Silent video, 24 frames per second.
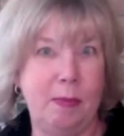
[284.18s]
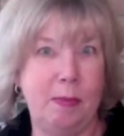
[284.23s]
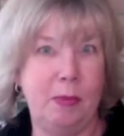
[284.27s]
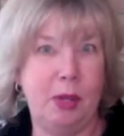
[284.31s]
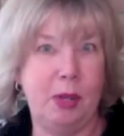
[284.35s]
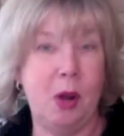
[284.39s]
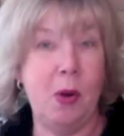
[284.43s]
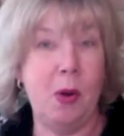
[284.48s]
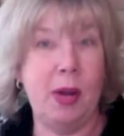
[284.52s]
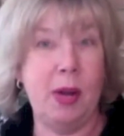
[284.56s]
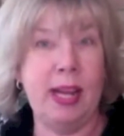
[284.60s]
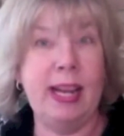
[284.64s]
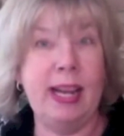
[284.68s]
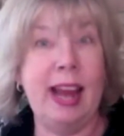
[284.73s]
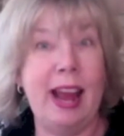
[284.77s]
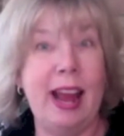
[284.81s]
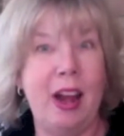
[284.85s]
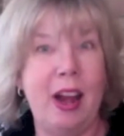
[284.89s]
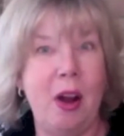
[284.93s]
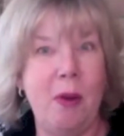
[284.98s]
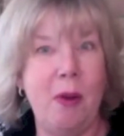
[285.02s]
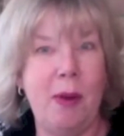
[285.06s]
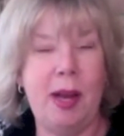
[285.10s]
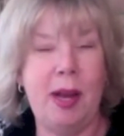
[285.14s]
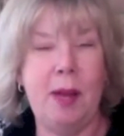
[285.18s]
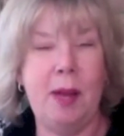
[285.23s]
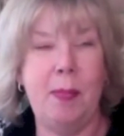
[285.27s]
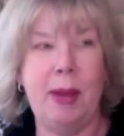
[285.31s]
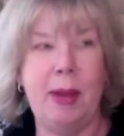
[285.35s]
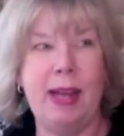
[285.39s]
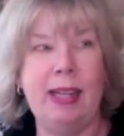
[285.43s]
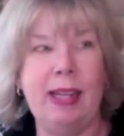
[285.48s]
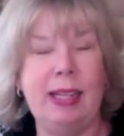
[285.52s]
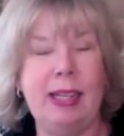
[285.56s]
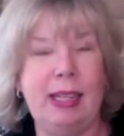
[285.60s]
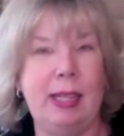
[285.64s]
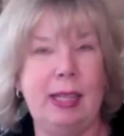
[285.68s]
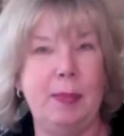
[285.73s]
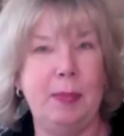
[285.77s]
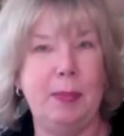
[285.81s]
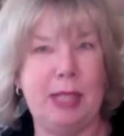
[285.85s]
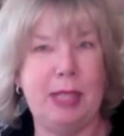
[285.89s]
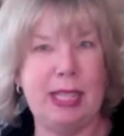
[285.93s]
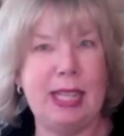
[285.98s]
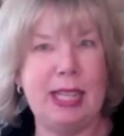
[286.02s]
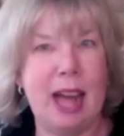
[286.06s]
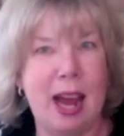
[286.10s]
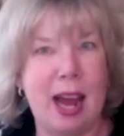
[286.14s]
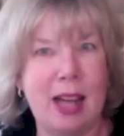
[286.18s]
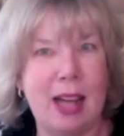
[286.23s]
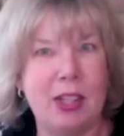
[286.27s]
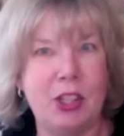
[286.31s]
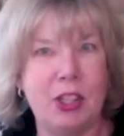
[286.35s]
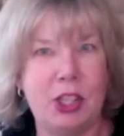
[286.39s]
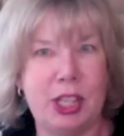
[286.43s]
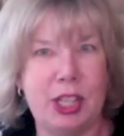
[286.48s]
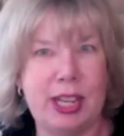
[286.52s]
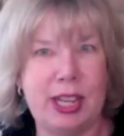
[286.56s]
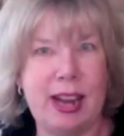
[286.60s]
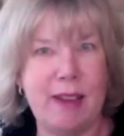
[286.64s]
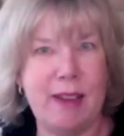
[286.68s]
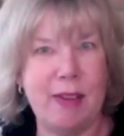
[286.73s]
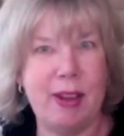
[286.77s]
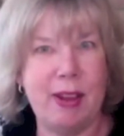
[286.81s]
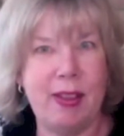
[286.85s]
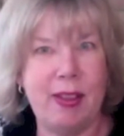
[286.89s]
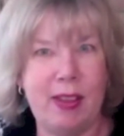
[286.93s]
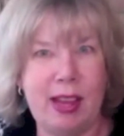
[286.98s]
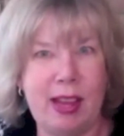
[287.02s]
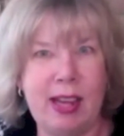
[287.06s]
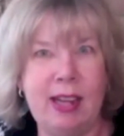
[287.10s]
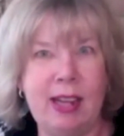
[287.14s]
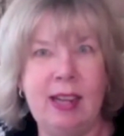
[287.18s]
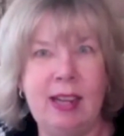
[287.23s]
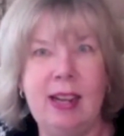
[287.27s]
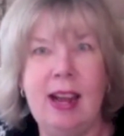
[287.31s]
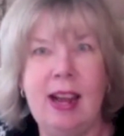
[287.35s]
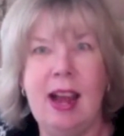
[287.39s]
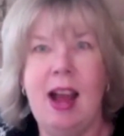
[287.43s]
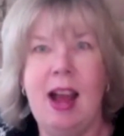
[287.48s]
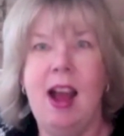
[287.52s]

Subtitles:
coating had already been clipped and notched and everything,